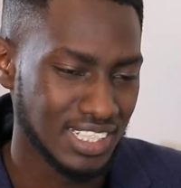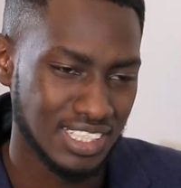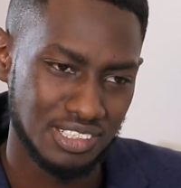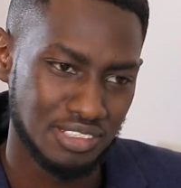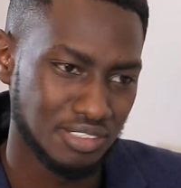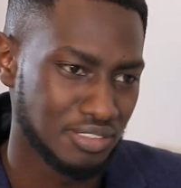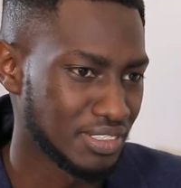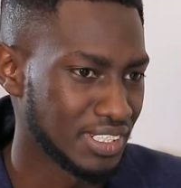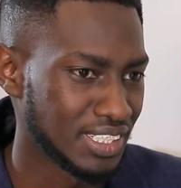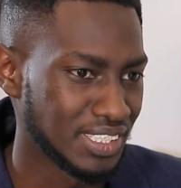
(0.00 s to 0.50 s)

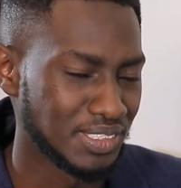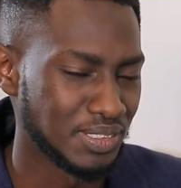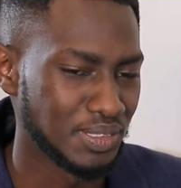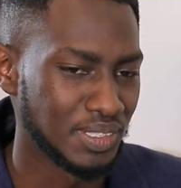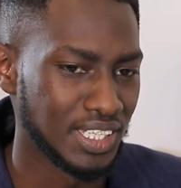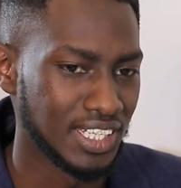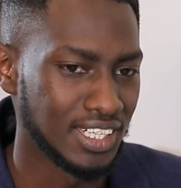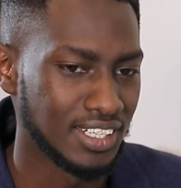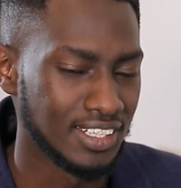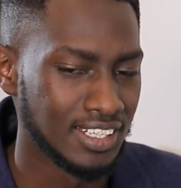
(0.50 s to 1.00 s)
that's great to
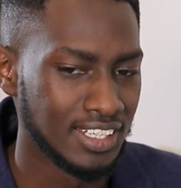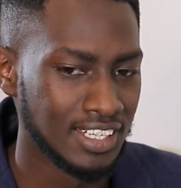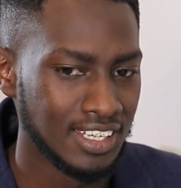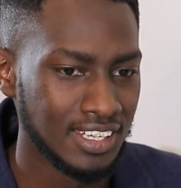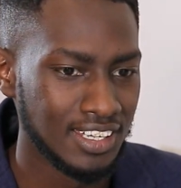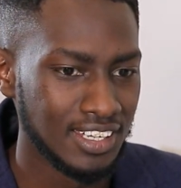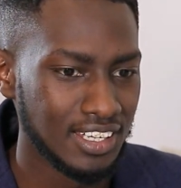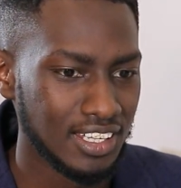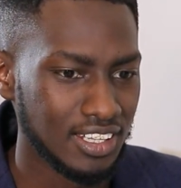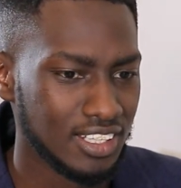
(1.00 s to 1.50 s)
hear.
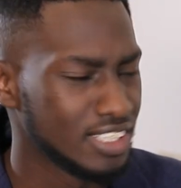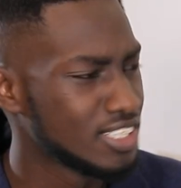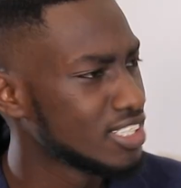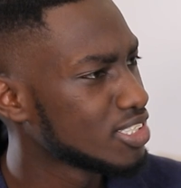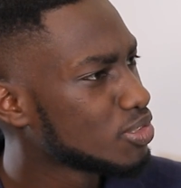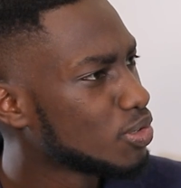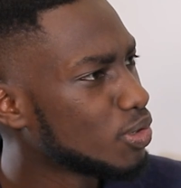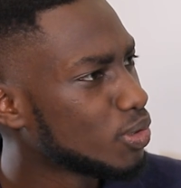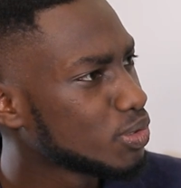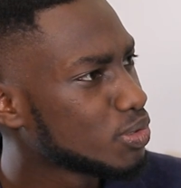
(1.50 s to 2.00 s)
Did
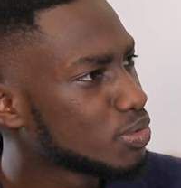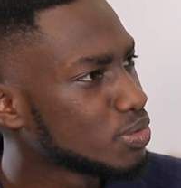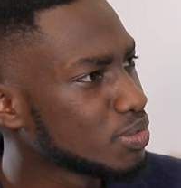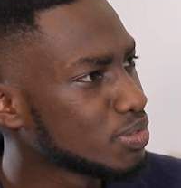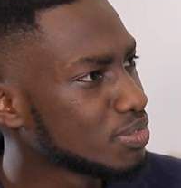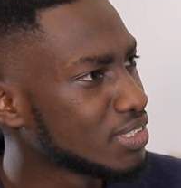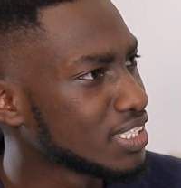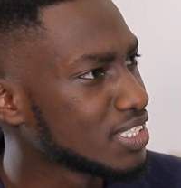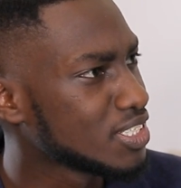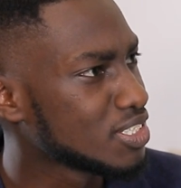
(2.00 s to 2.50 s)
it go
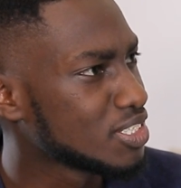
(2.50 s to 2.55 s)
to the